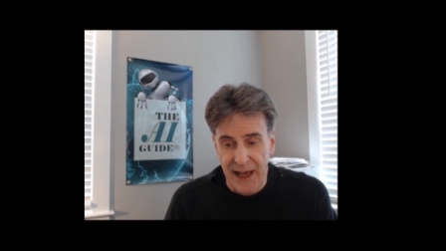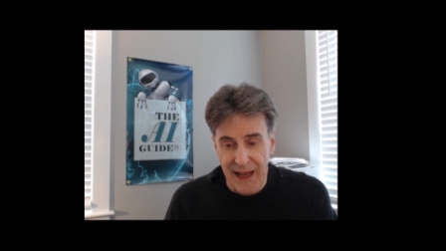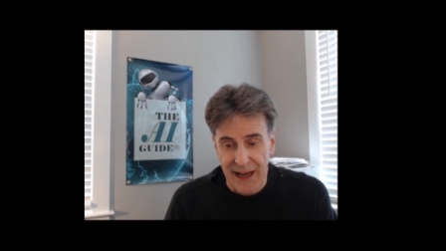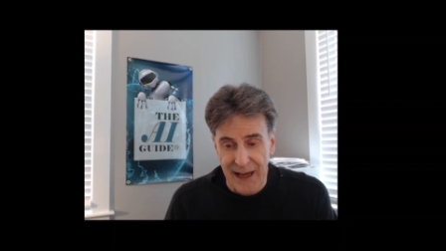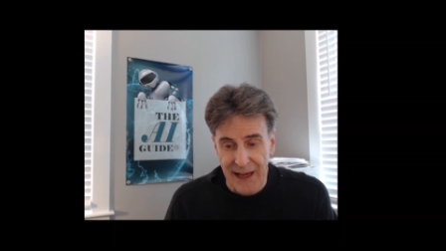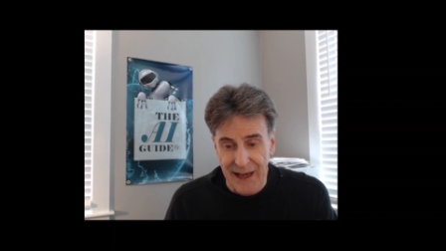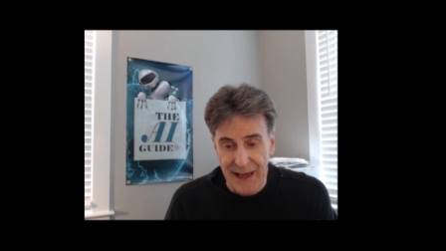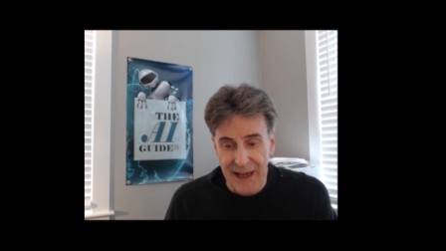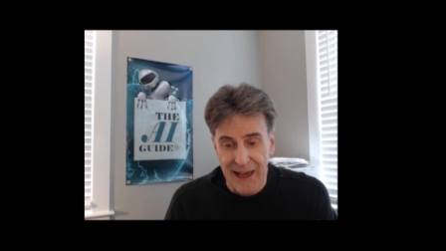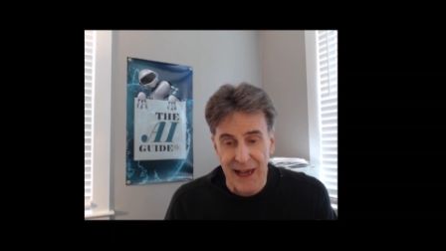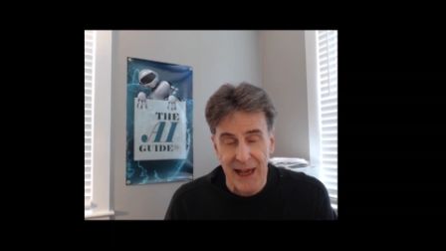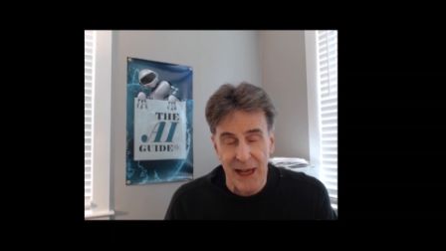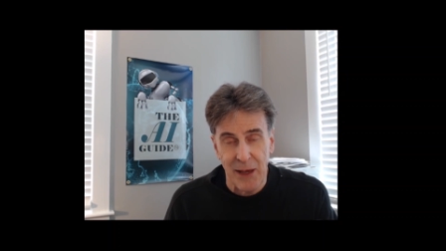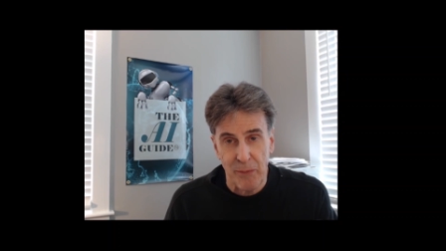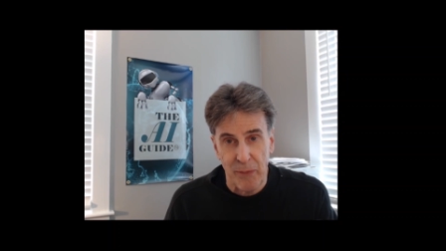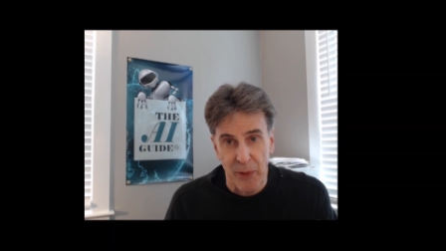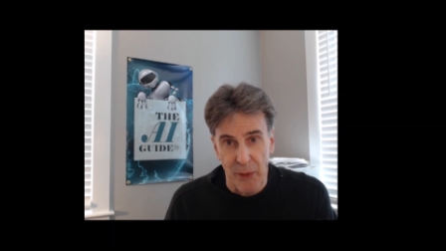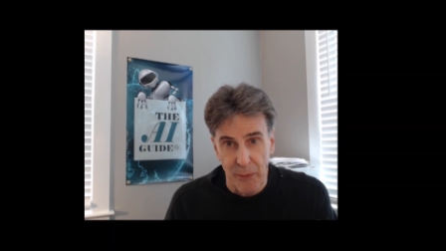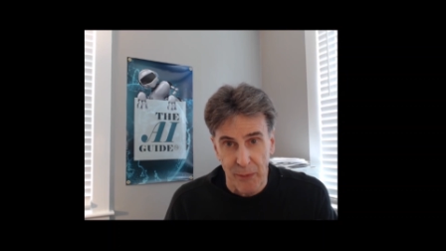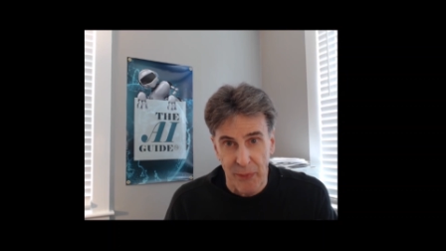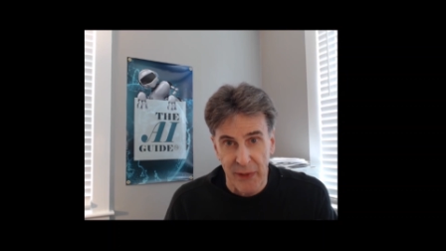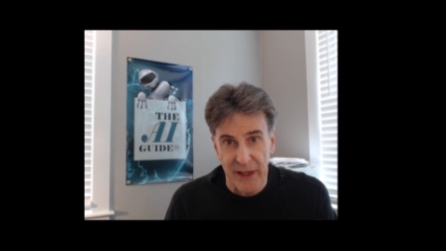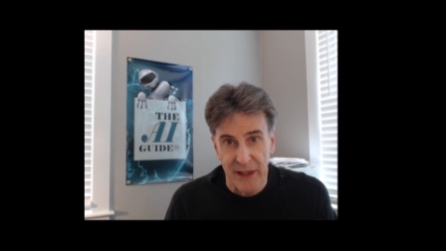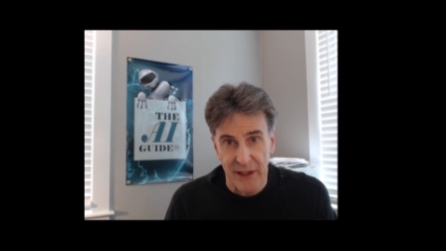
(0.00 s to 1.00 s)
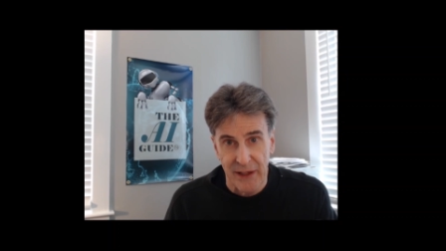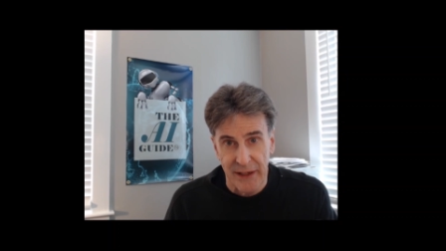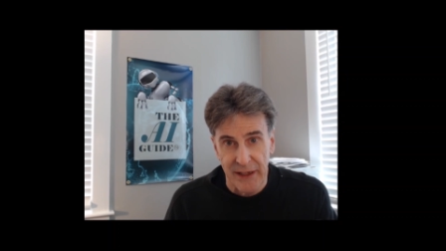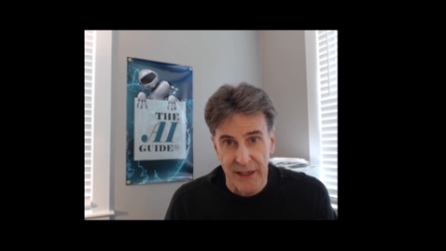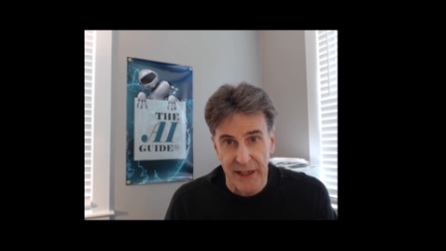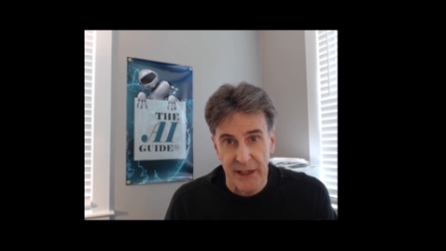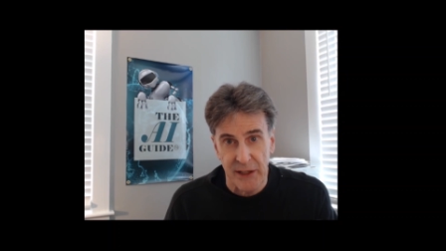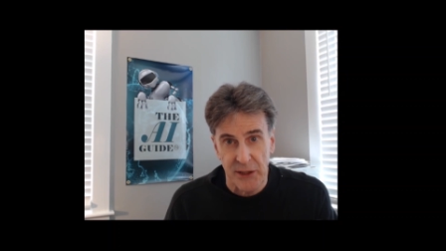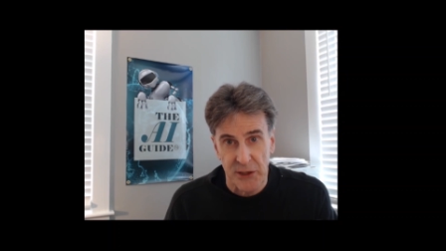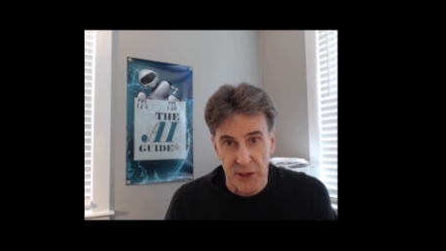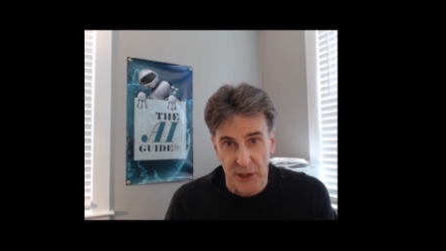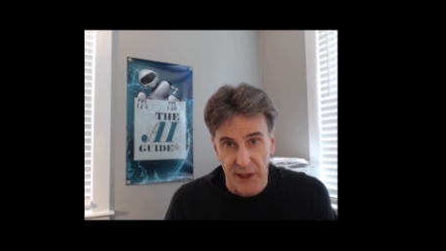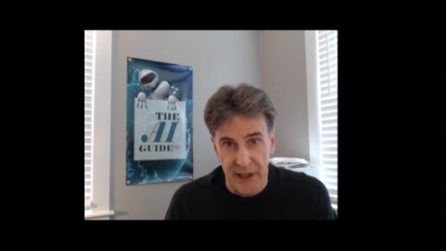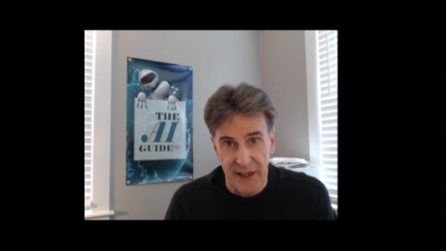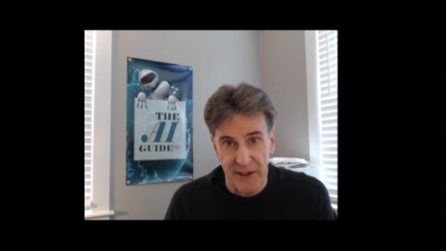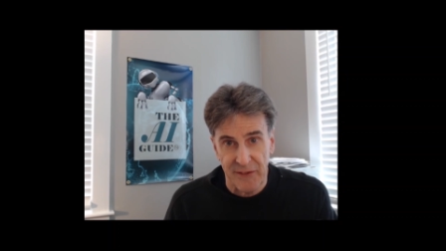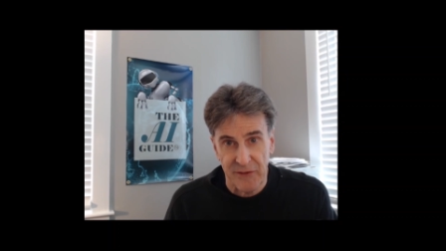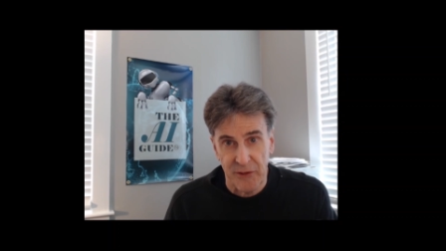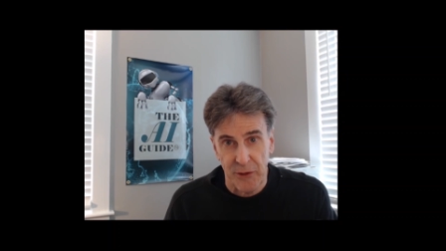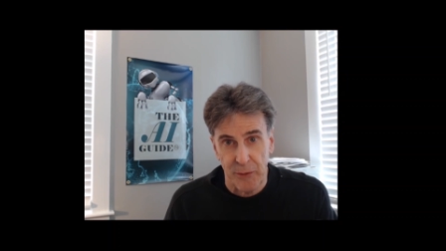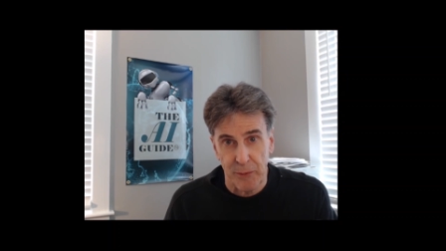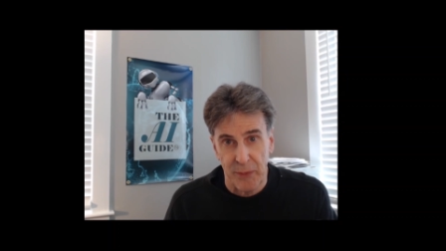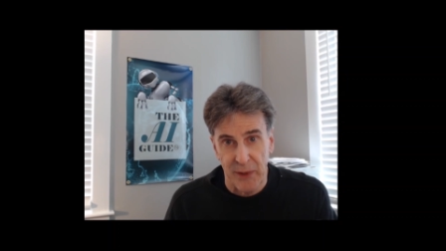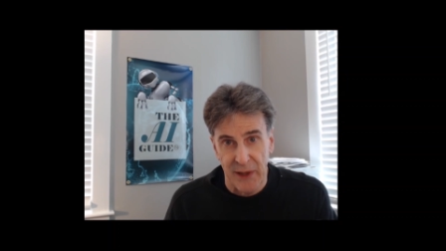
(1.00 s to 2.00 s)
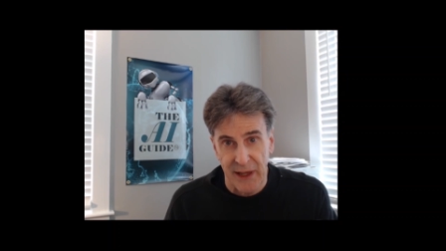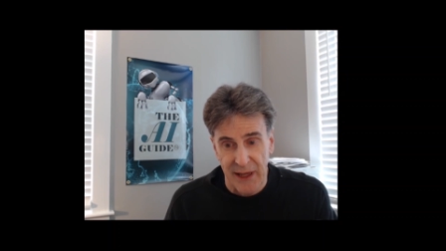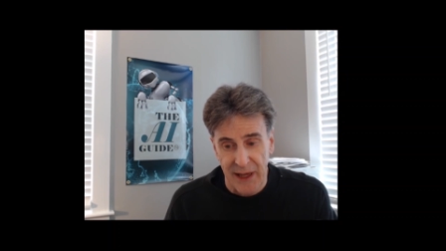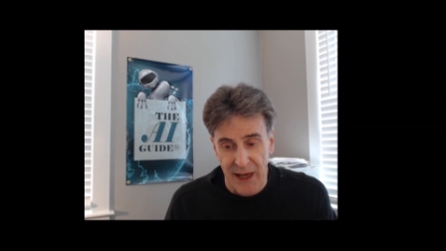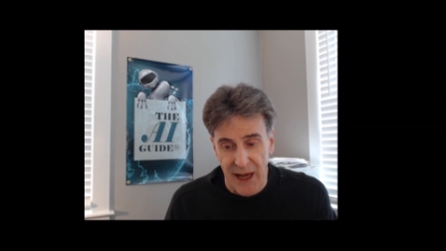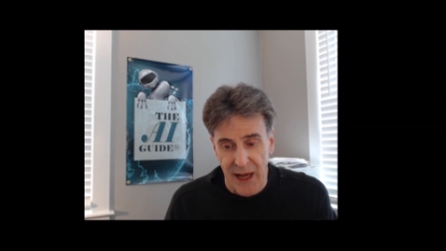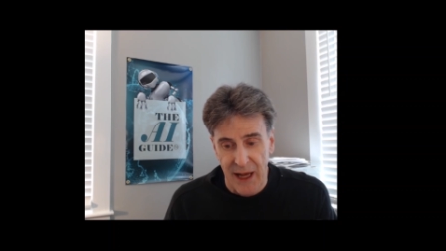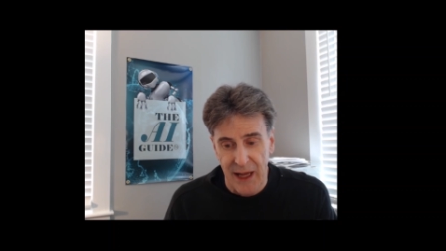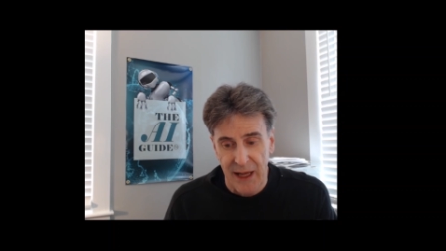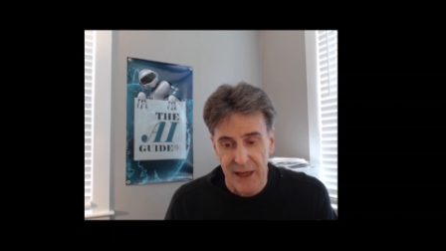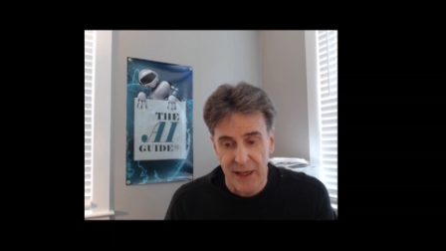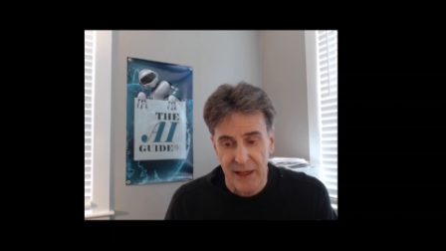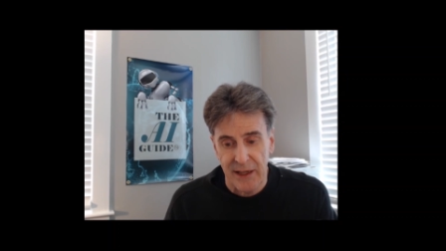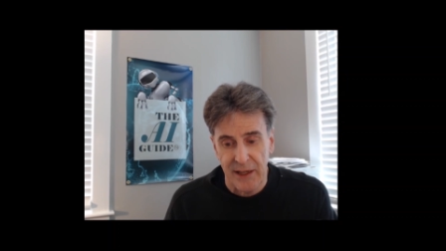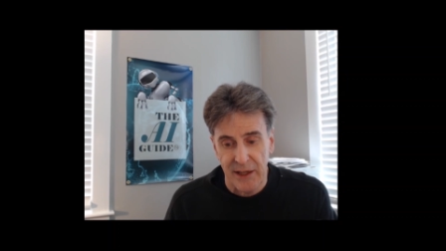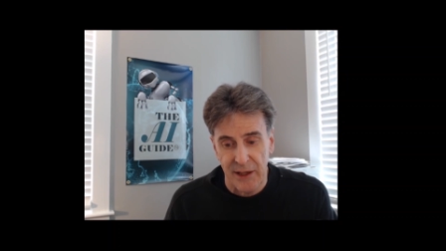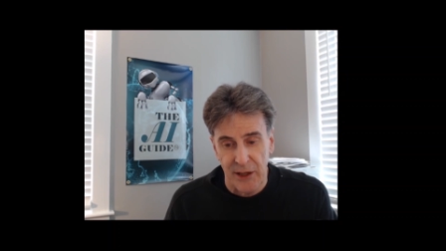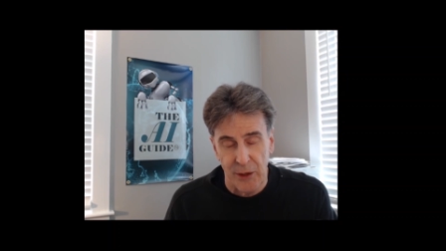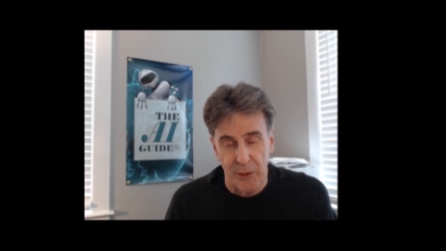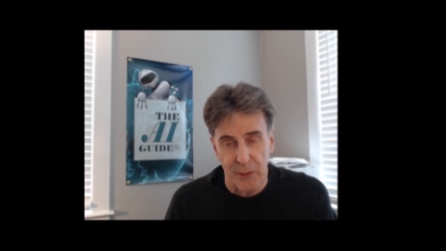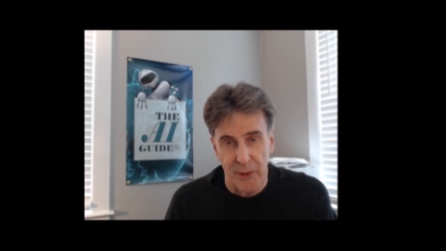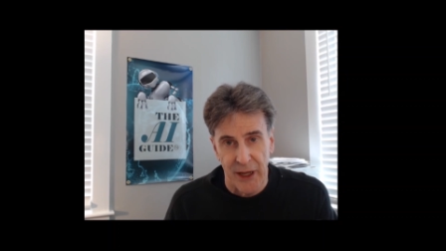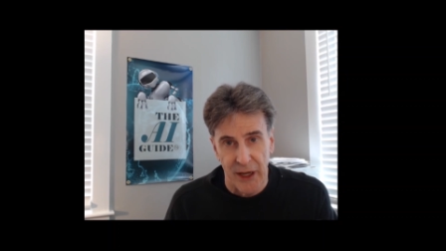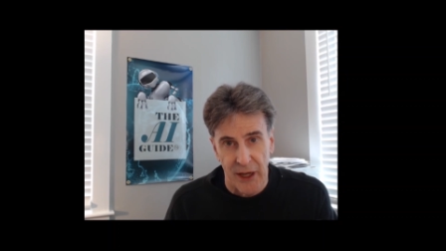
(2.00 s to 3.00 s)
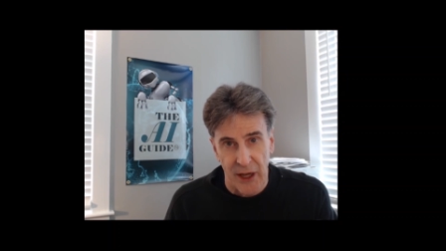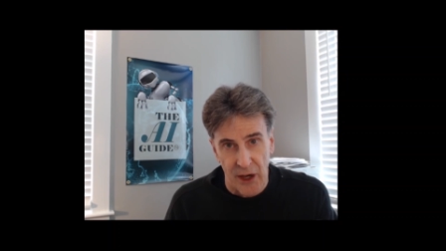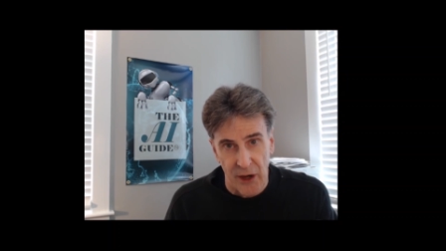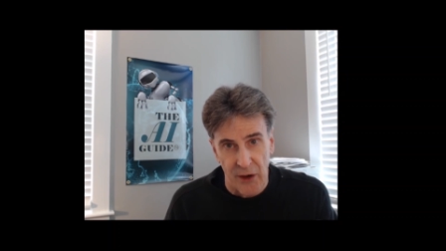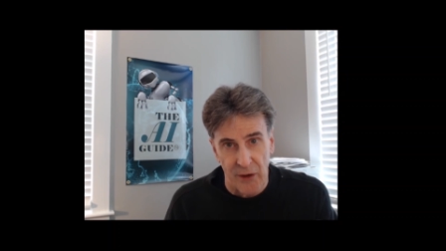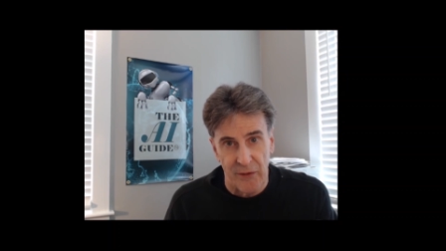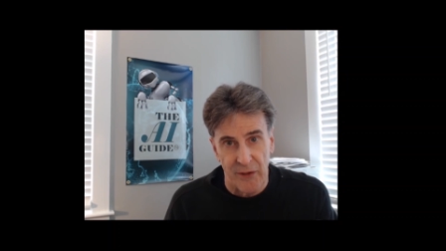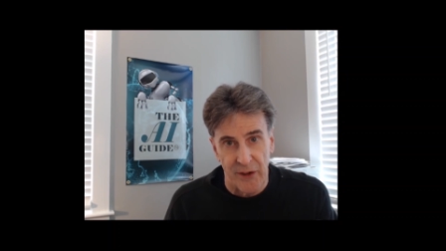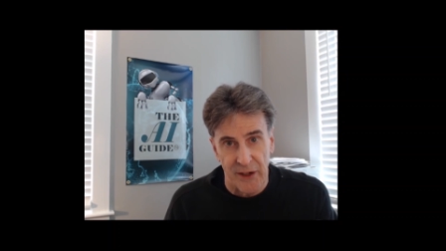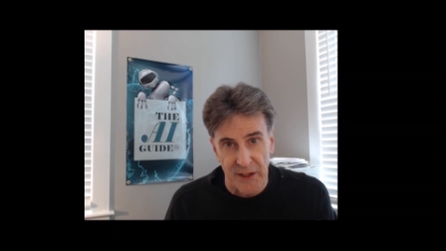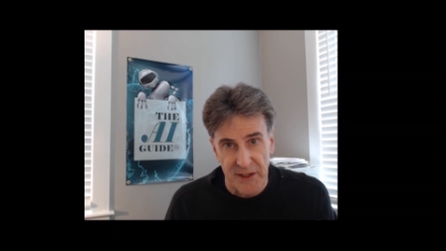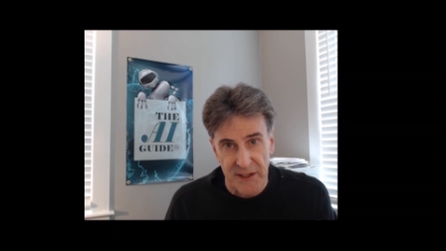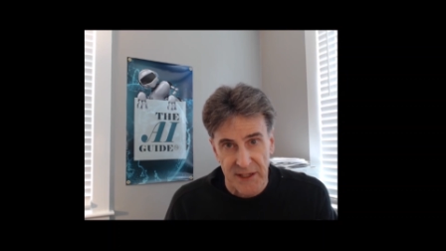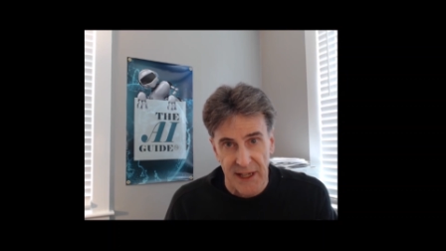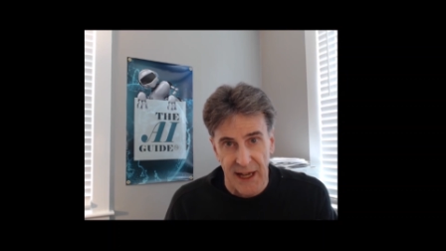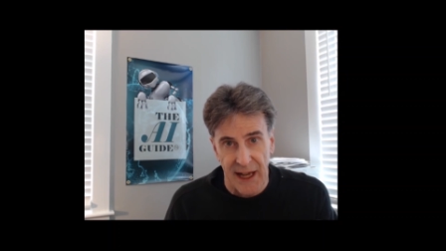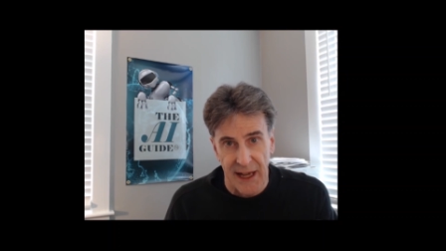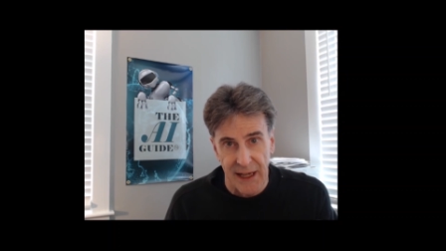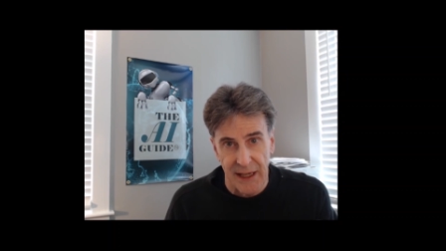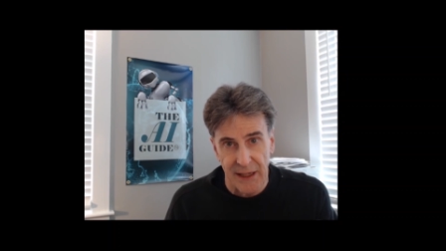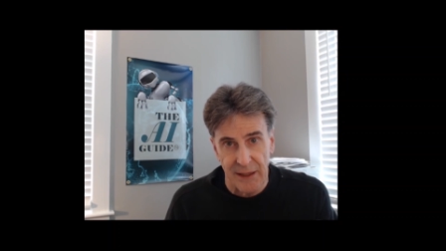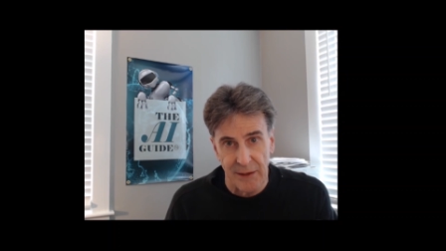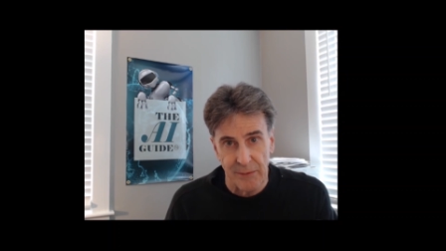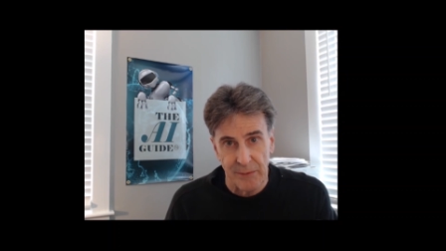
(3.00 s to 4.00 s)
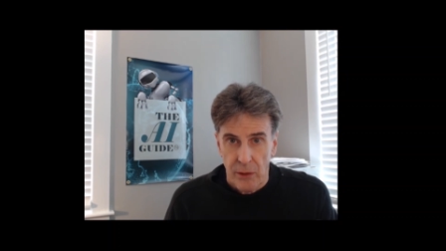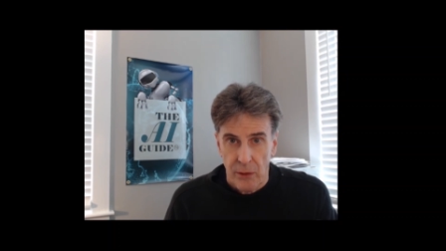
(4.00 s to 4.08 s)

and capability drift beyond human oversight.